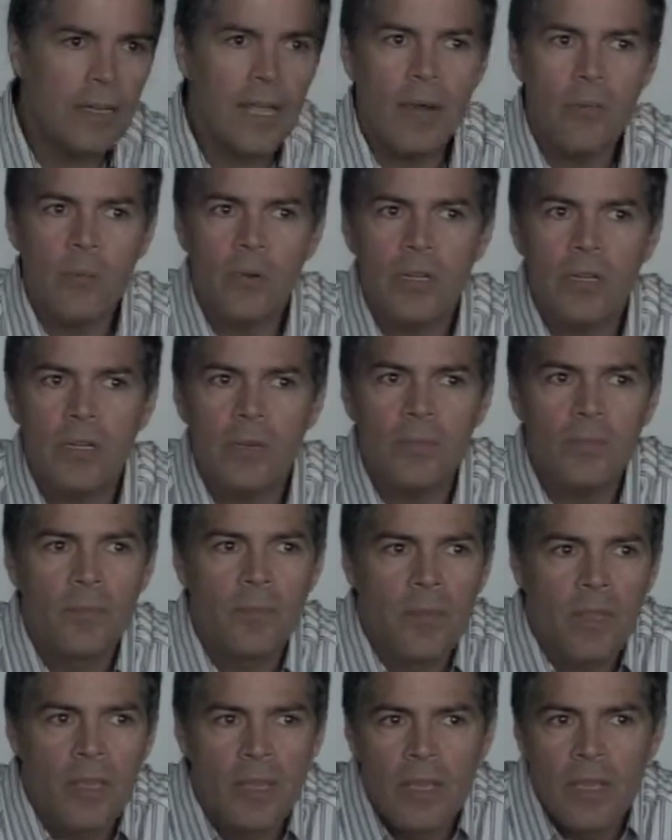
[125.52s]
Caprica,
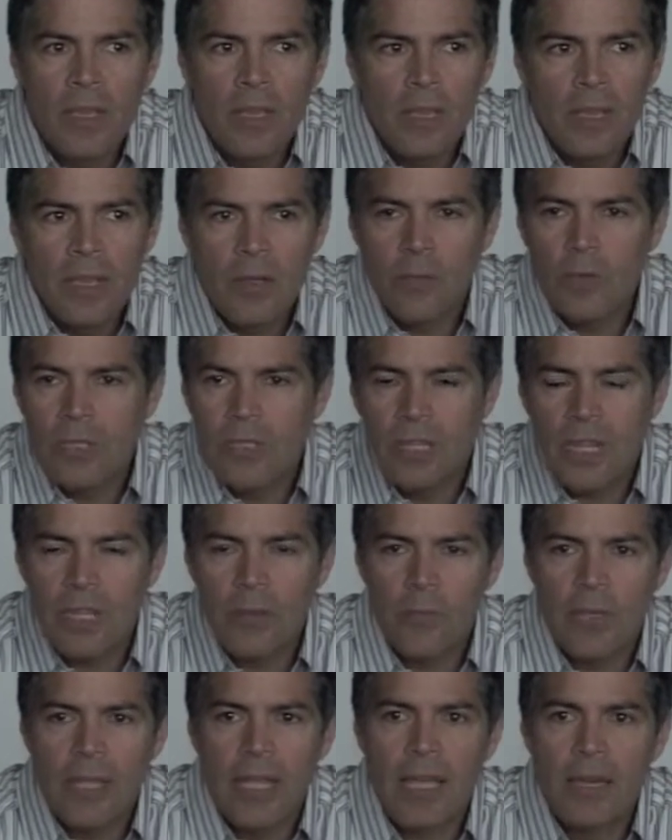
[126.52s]
it wasn't
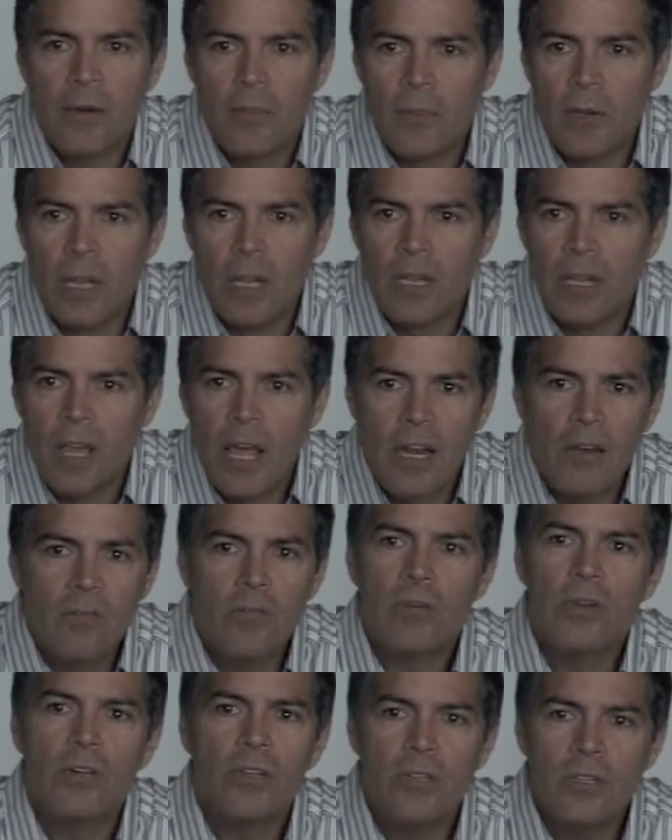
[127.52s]
like we had a lot
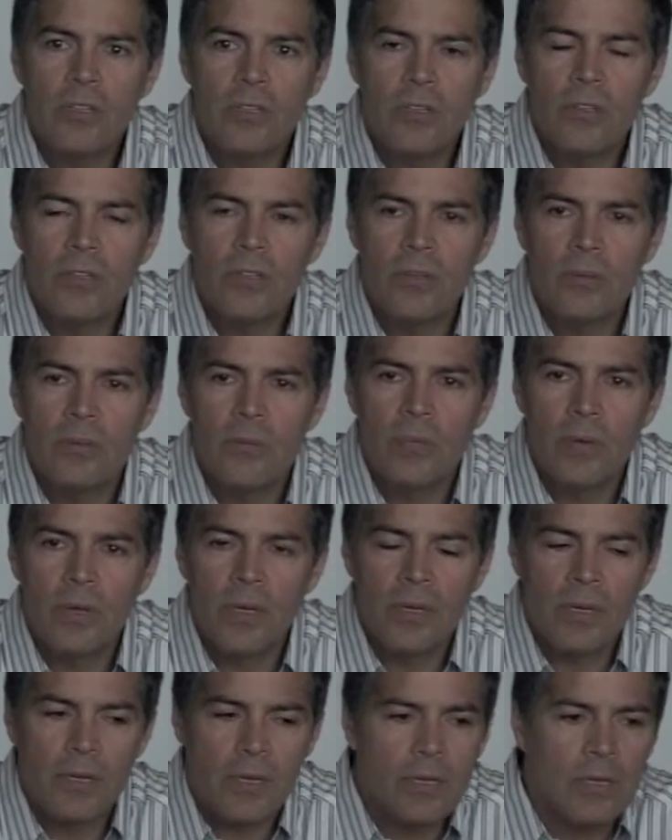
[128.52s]
of rehearsal,
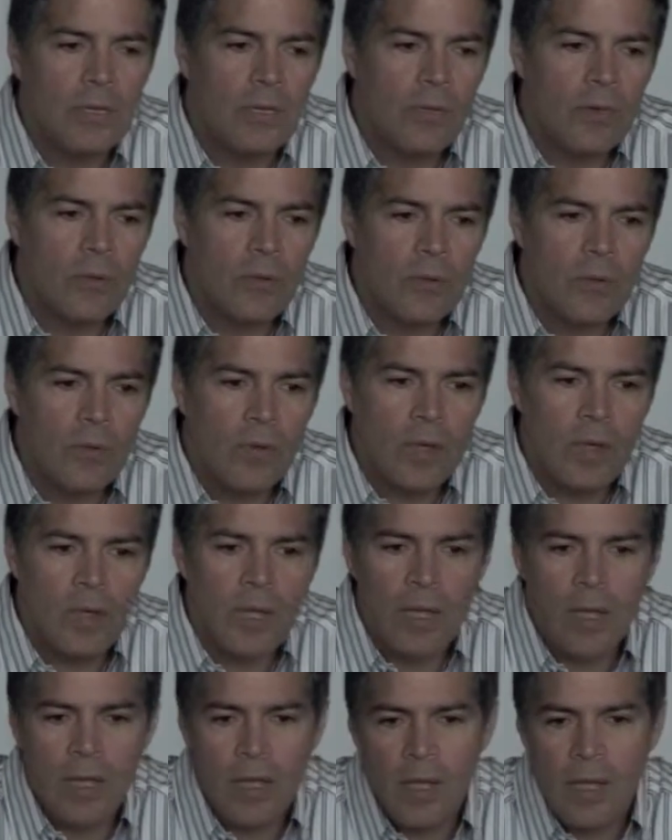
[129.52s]
but, you know,
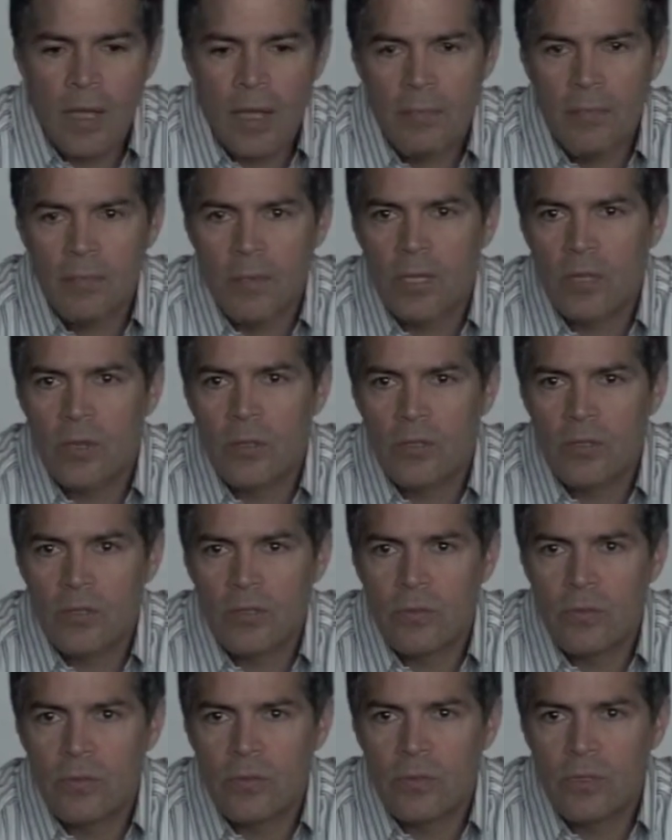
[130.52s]
I'm close
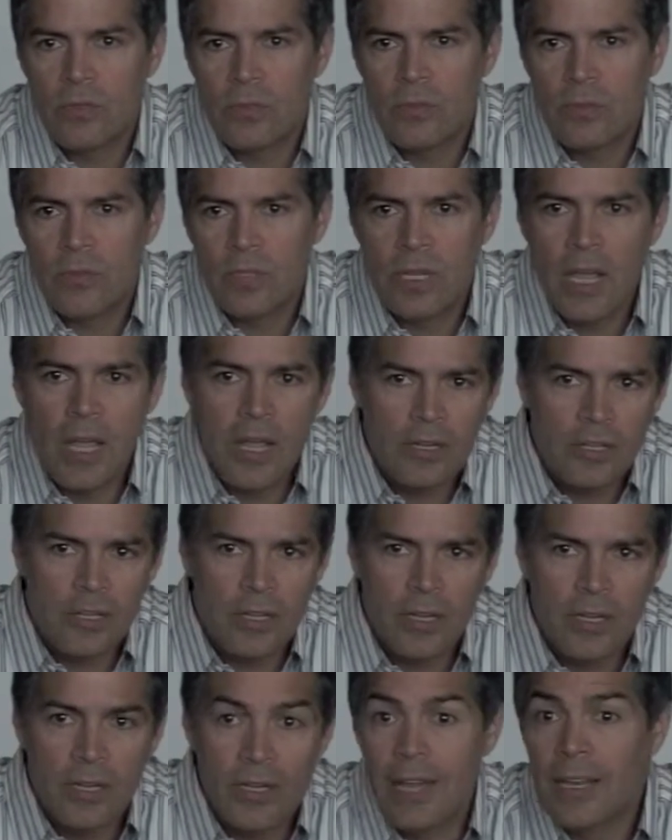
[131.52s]
to
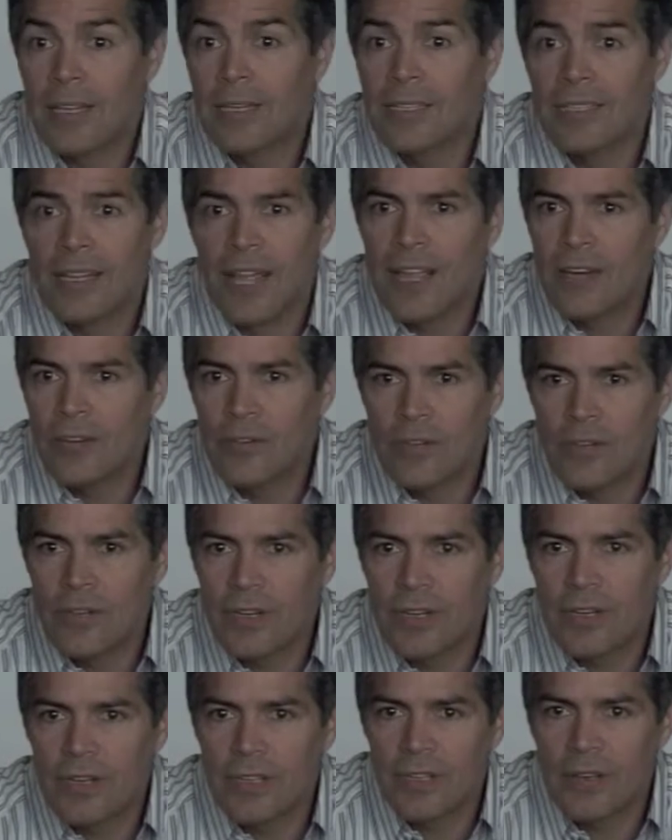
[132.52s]
Sasha and
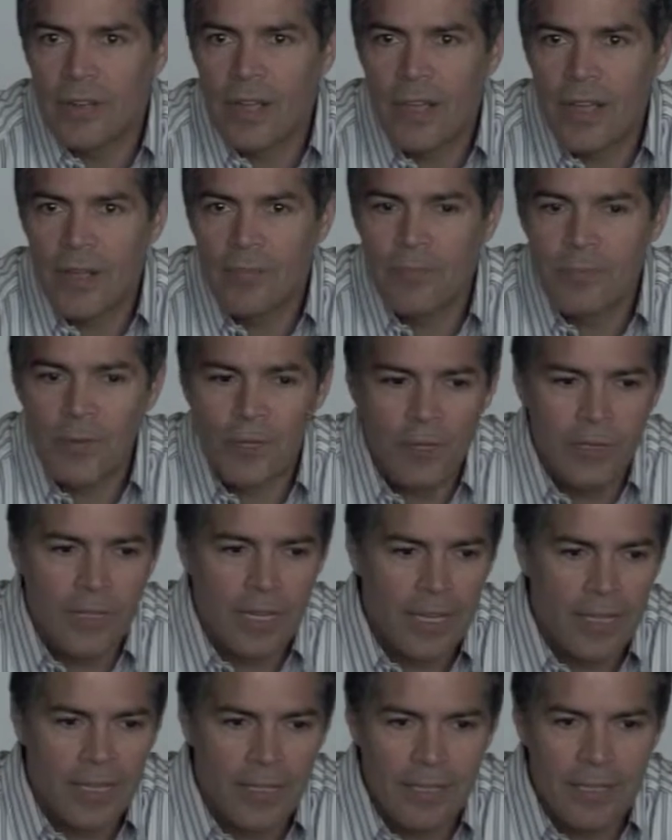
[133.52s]
Alessandra. You know, I'm her,
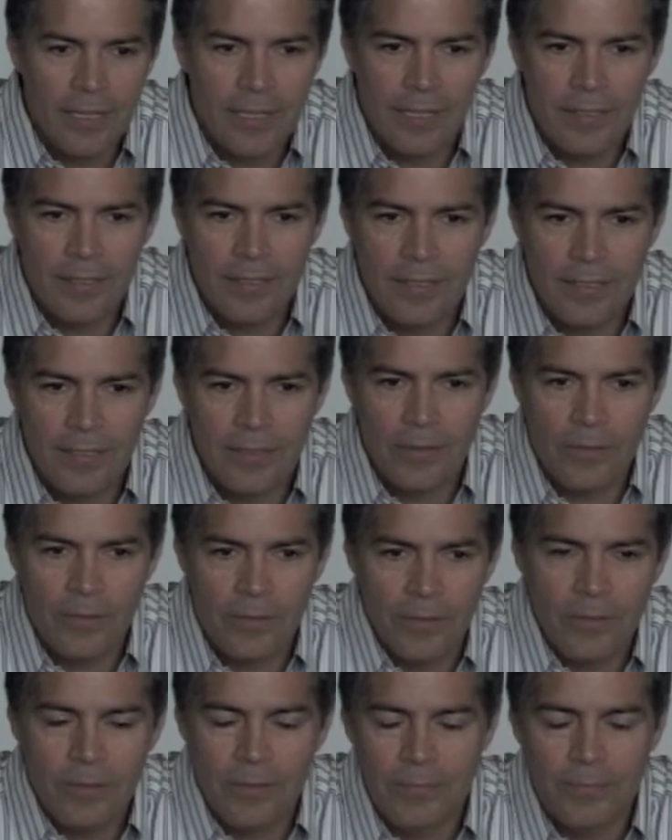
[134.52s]
like, you know,
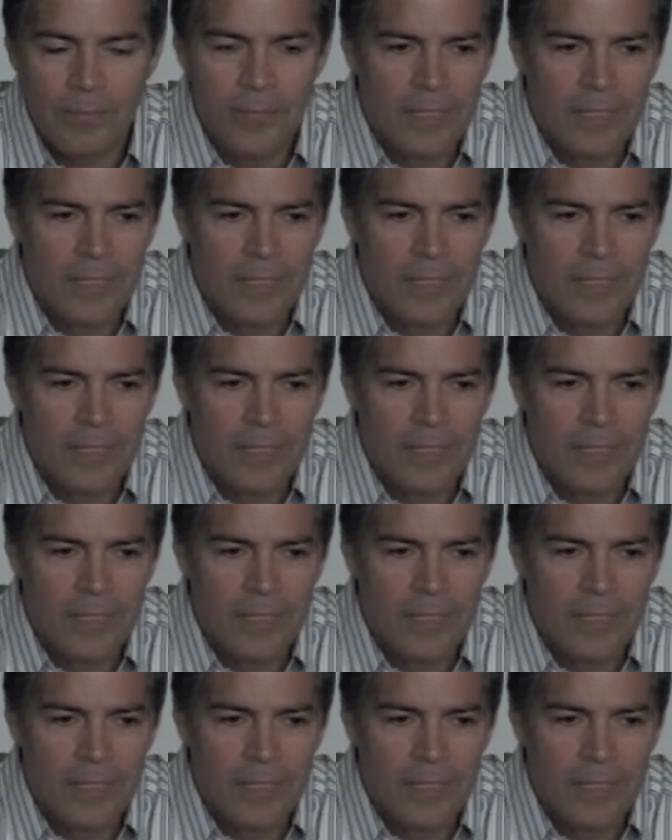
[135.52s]
her,